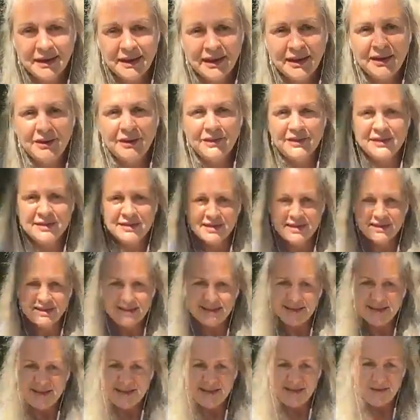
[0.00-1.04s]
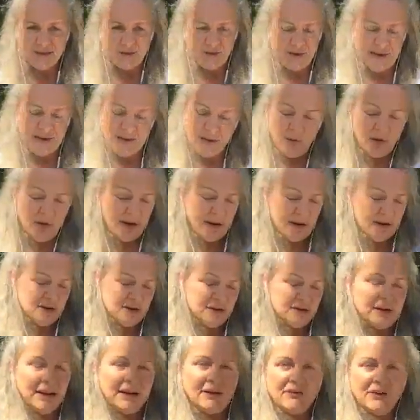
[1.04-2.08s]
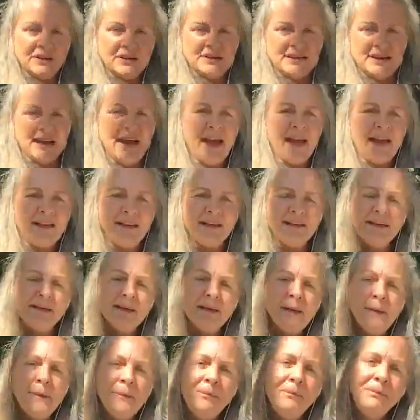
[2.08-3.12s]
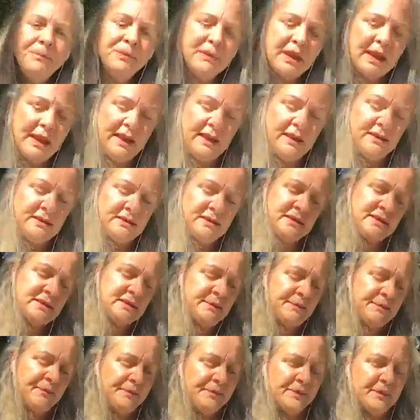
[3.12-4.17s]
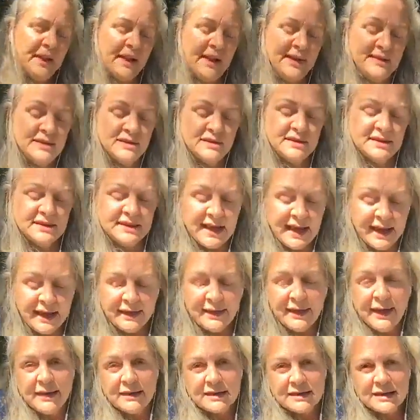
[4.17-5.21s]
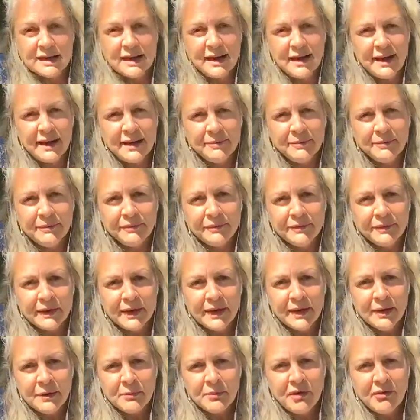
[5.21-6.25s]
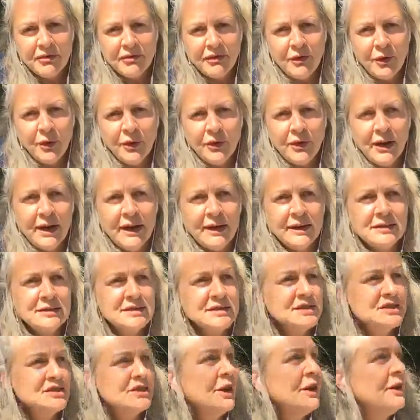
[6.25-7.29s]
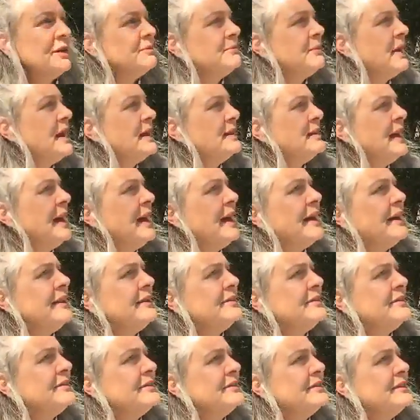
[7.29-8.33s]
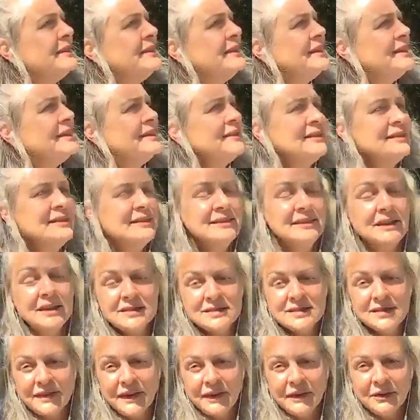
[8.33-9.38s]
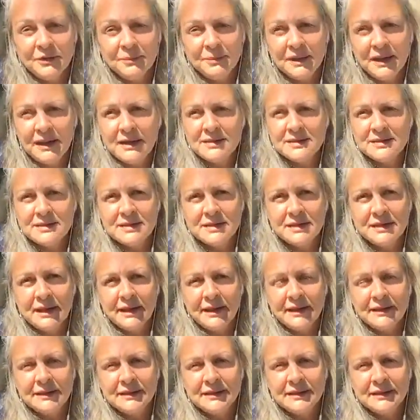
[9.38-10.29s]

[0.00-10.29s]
And this is really what I do every day, is I just take that time before I start my life. Well, lots of airplanes today.